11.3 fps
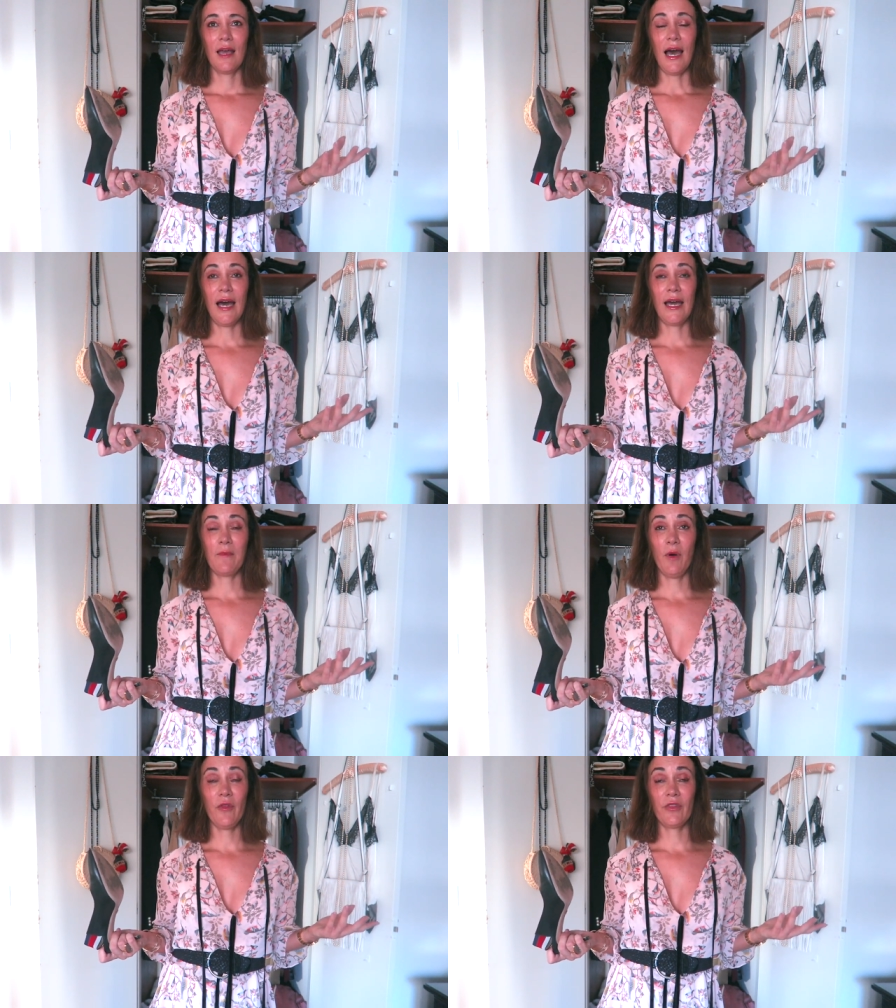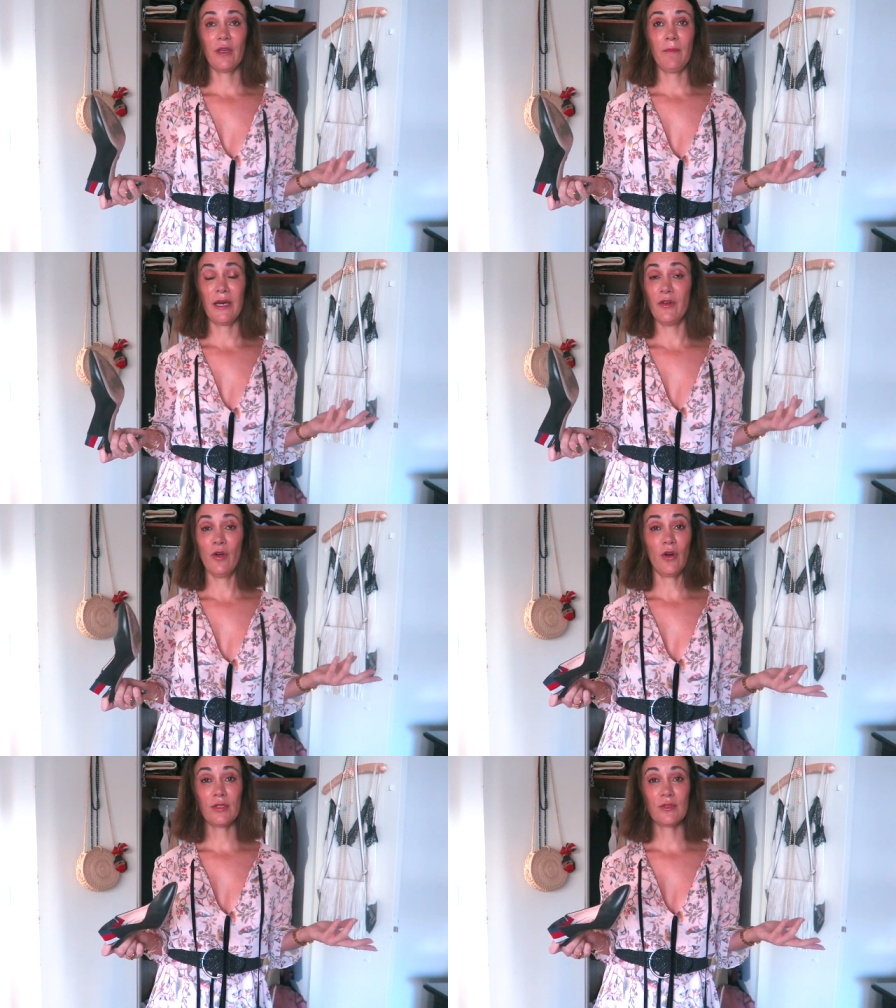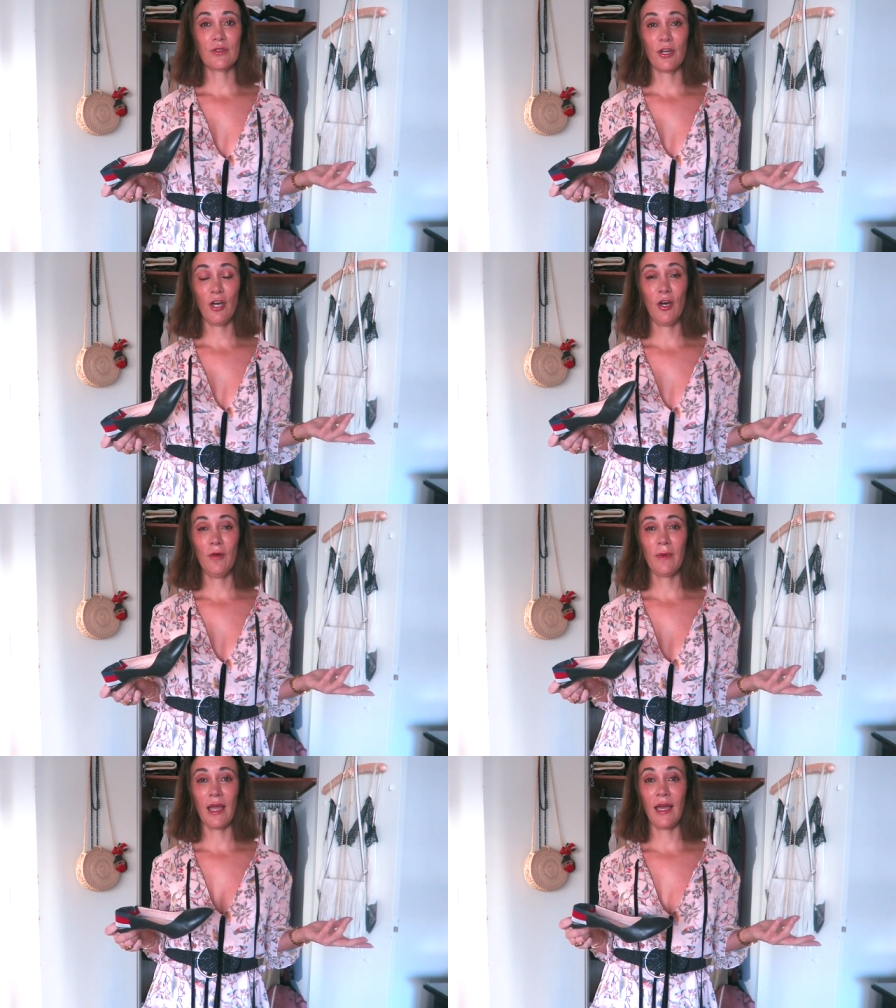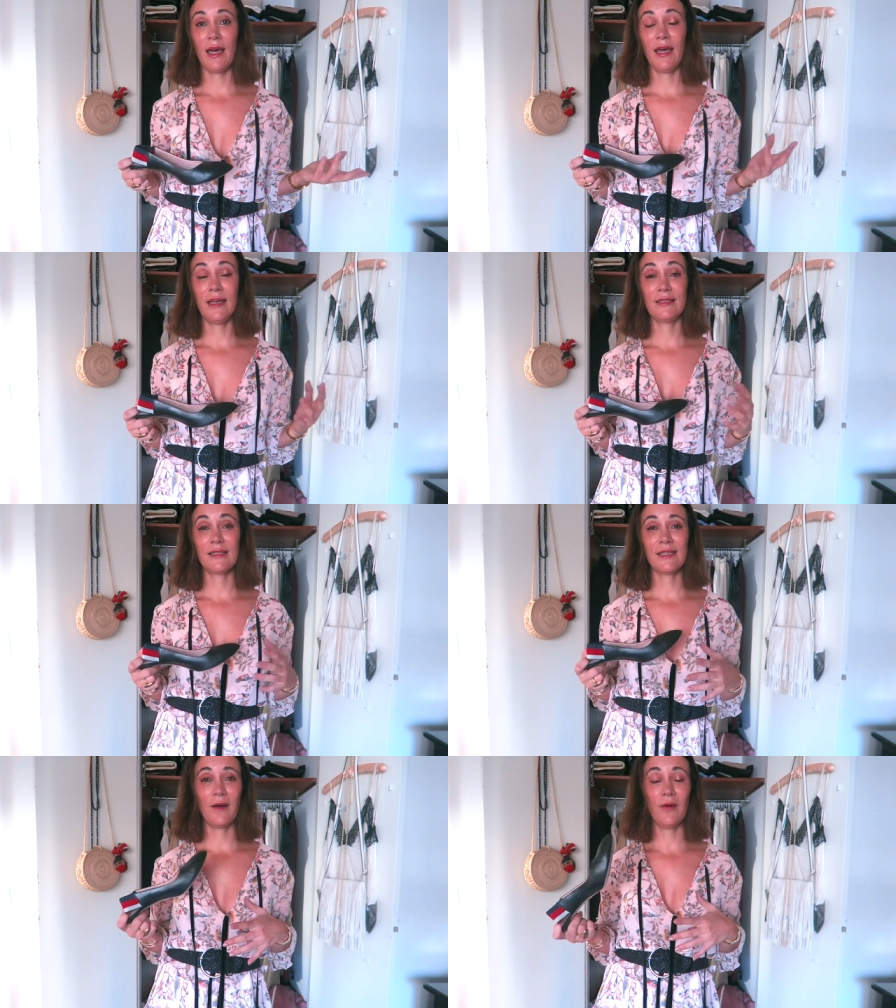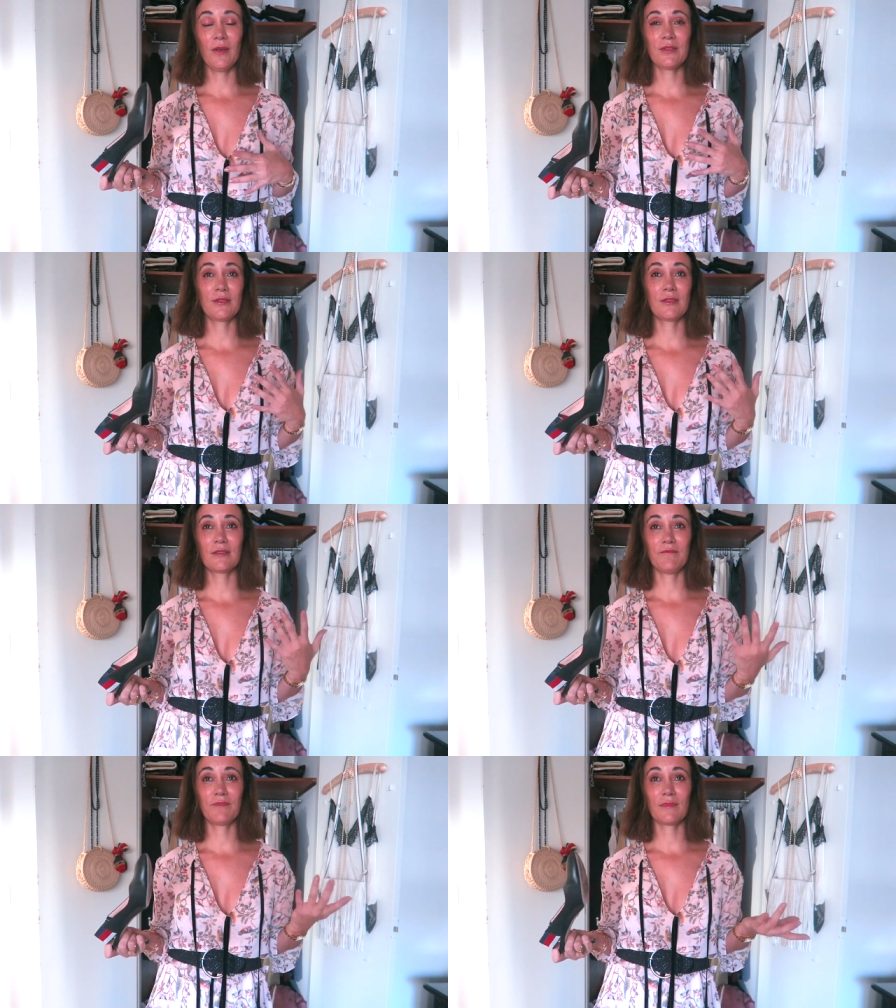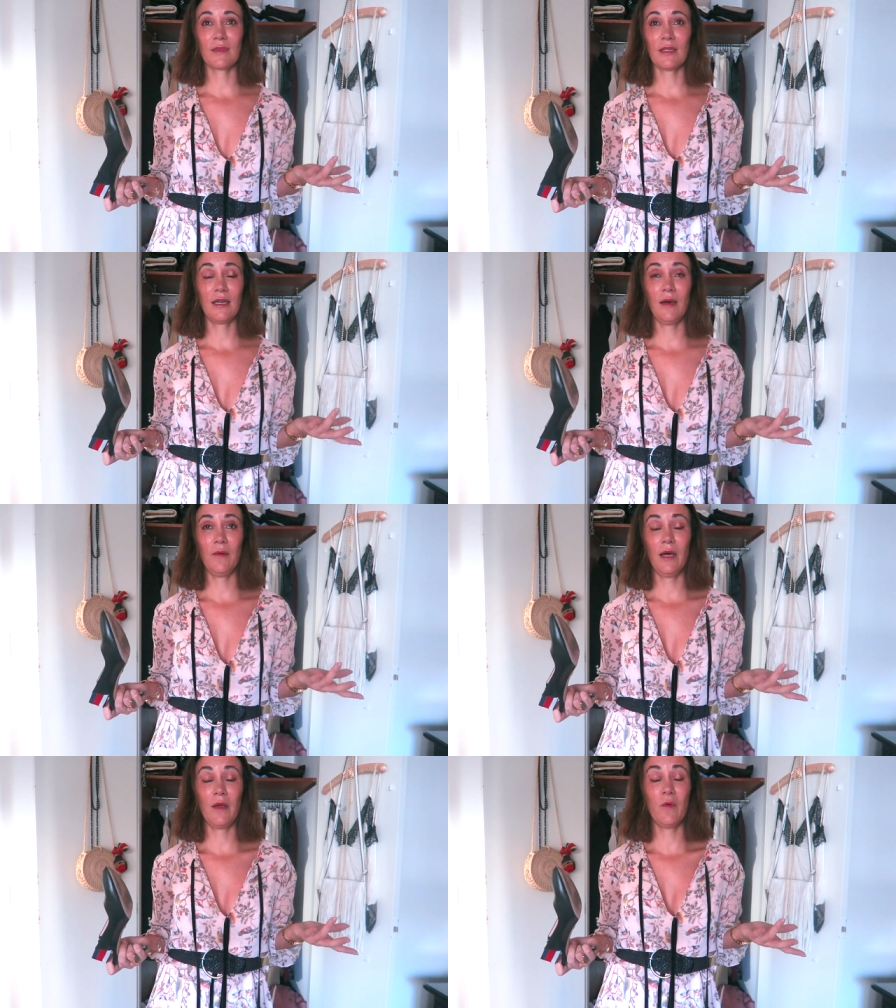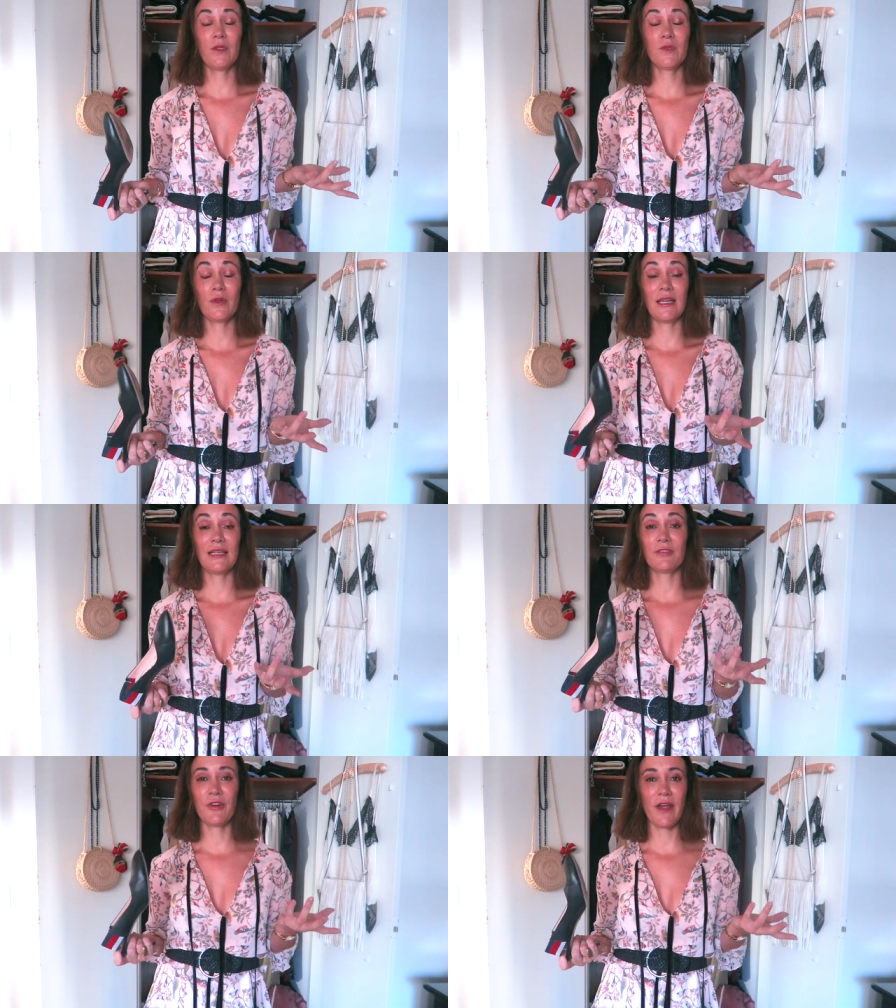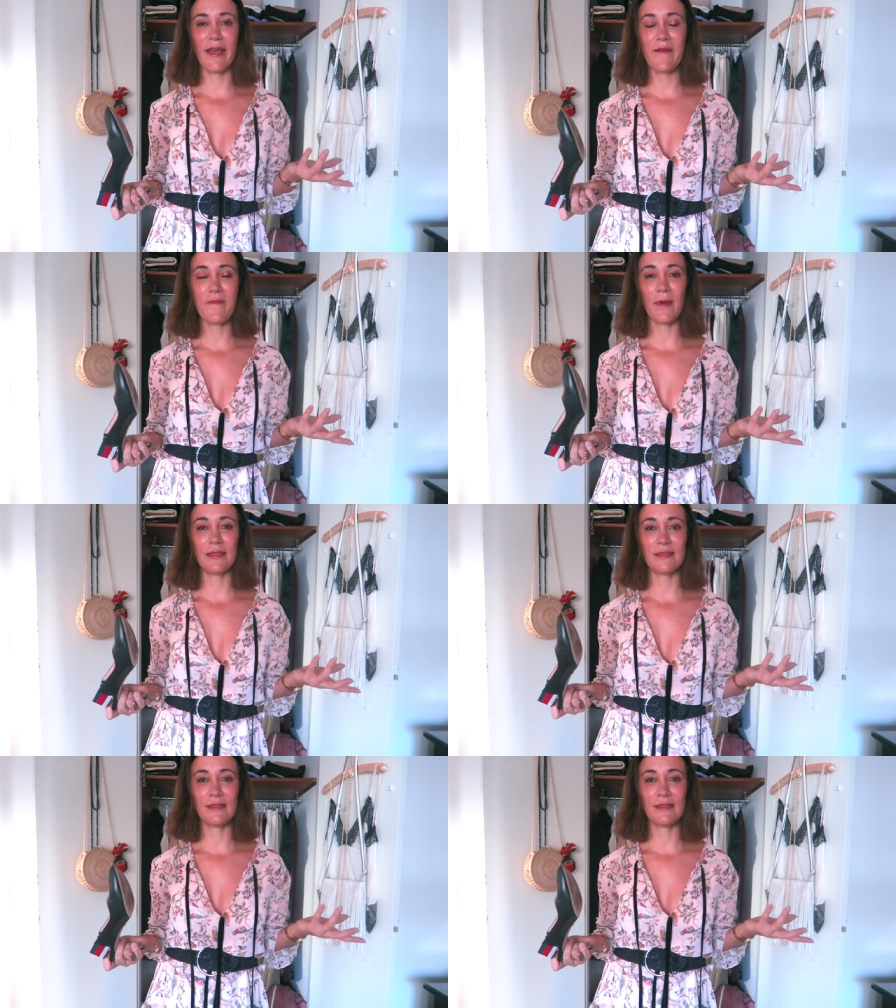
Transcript: I bought them at Nordstrom and I was, I, it was during a trip.